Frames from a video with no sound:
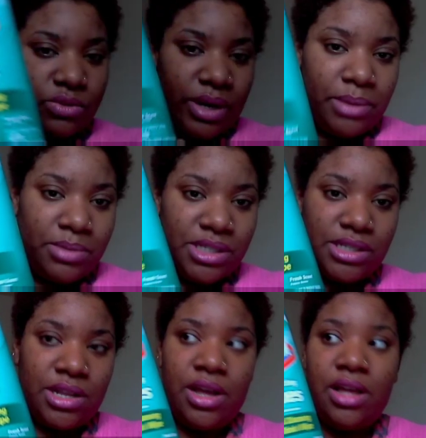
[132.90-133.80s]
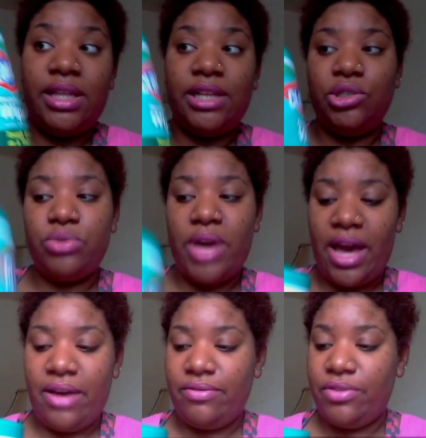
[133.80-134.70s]
wipes, they do
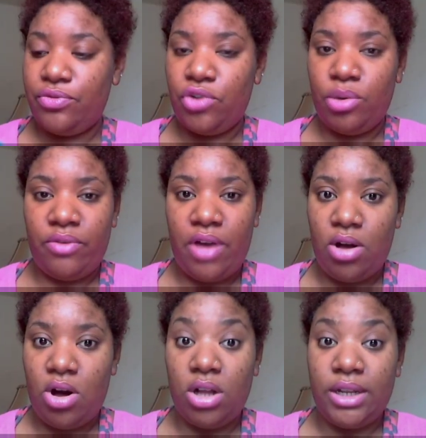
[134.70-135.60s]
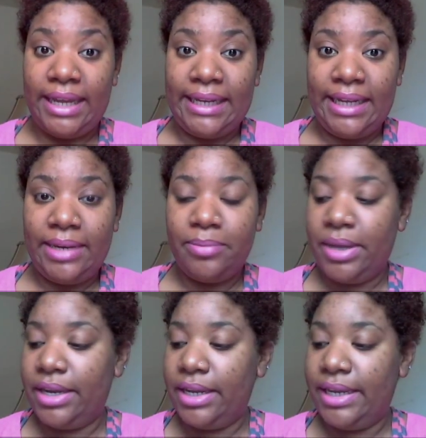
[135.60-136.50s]
have a form of alcohol in it,
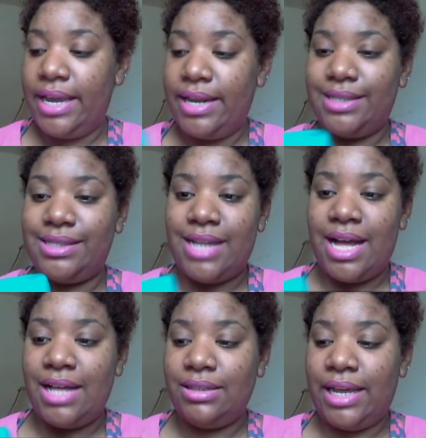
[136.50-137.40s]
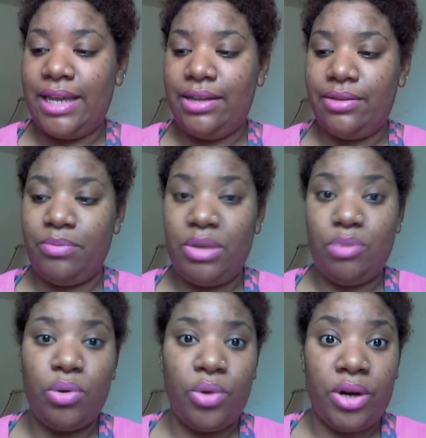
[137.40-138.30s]
but again, it's not like me
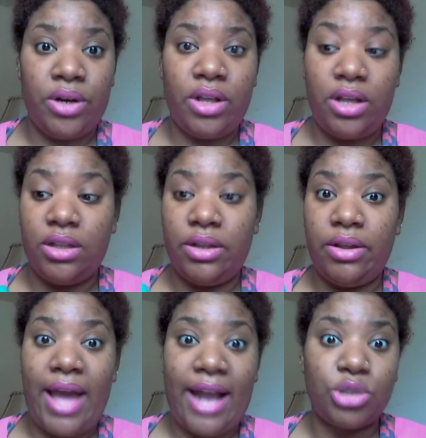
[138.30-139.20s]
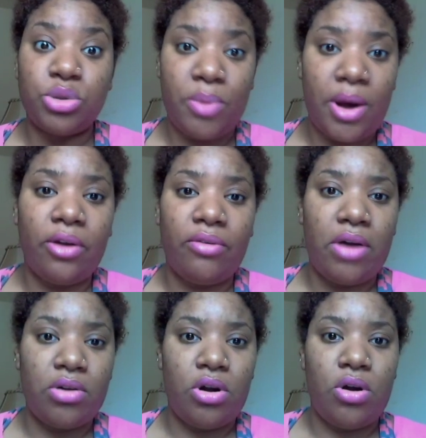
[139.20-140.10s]
pouring a actual bottle of
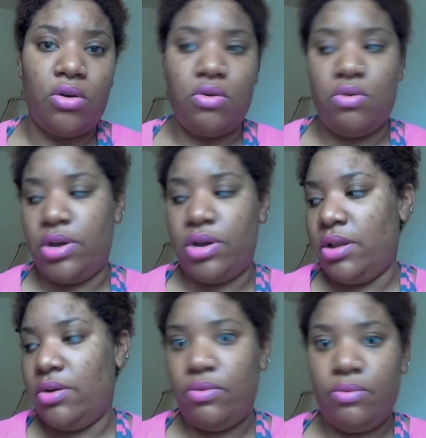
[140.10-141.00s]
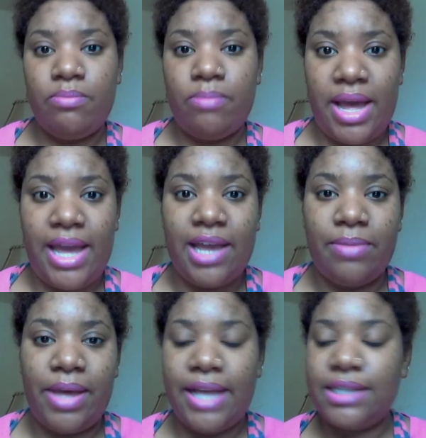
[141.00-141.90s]
alcohol on my
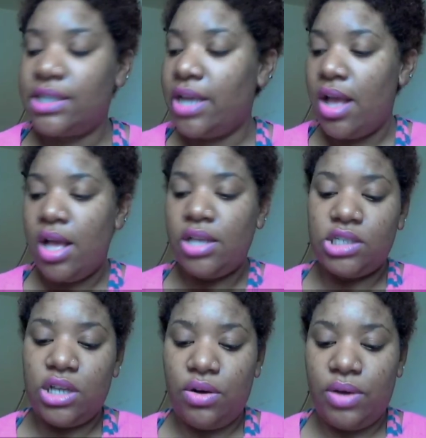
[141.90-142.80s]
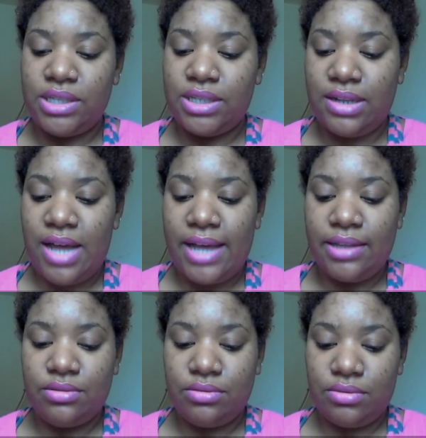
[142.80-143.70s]
handbags. So it's a lot
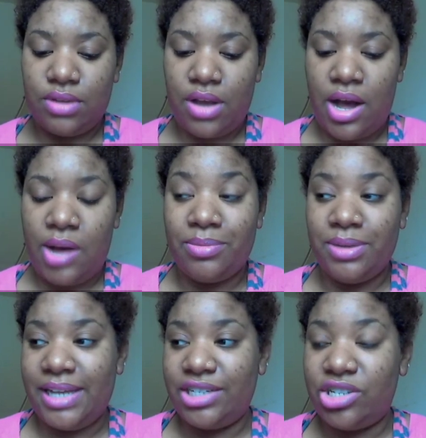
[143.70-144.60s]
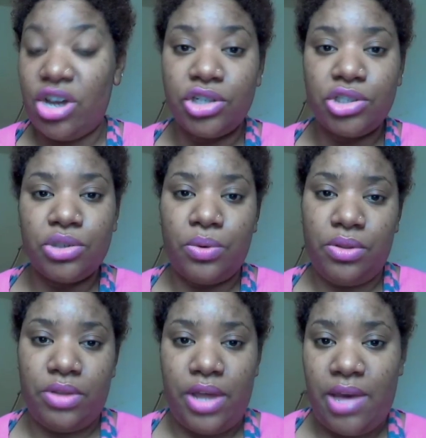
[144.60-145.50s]
less harsh
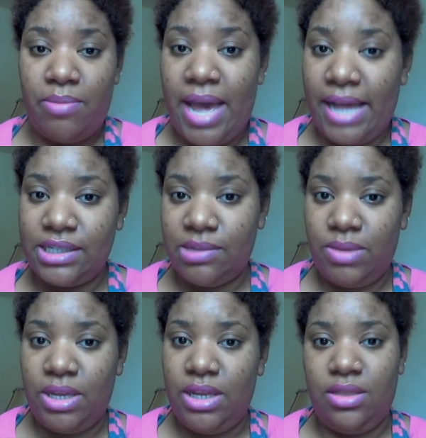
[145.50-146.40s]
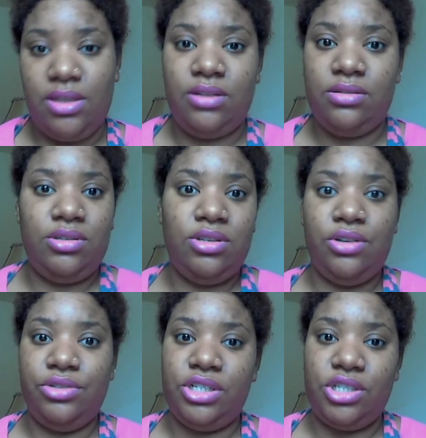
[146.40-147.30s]
on the handbag to me than,
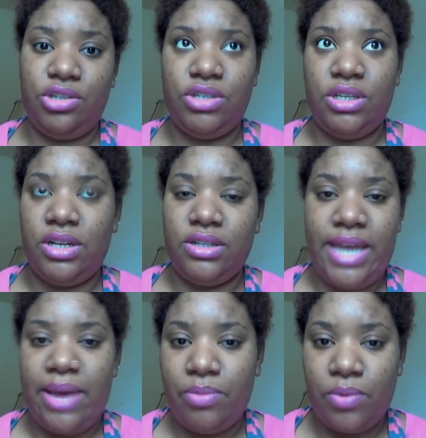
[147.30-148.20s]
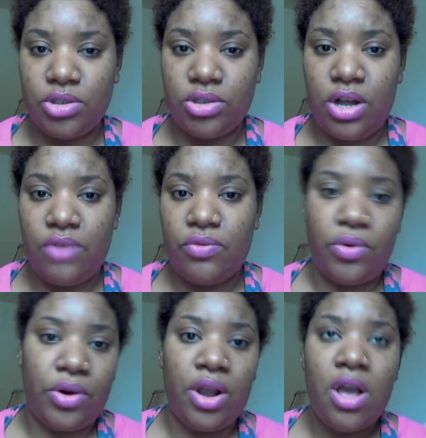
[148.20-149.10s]
just using a damp washcloth
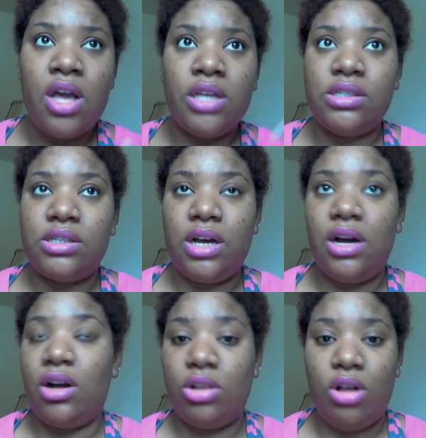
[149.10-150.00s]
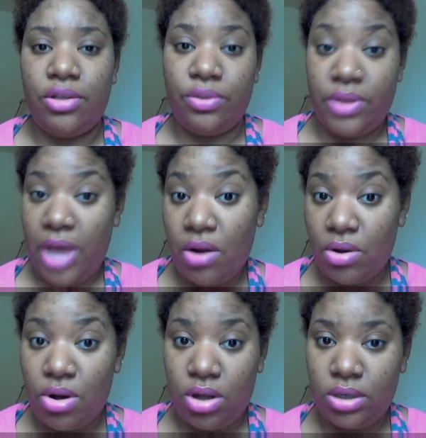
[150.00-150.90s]
or a cloth with
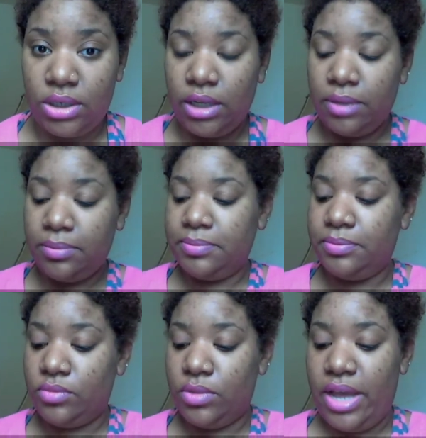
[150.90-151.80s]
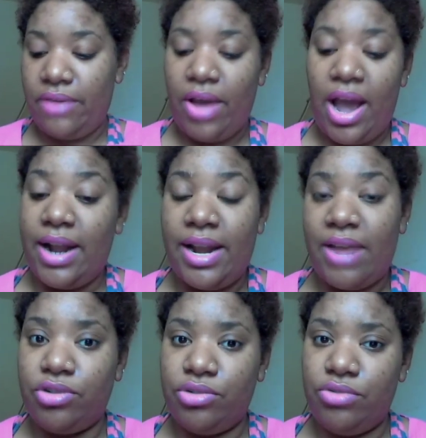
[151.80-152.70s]
alcohol on it. I
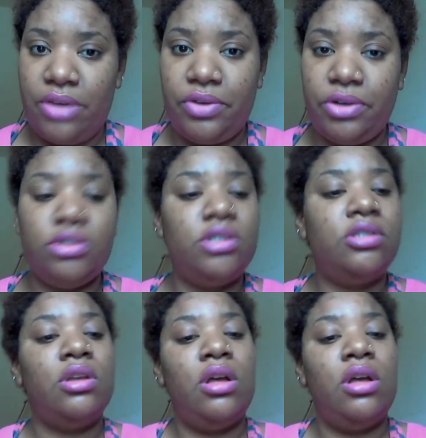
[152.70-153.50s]
never do that first.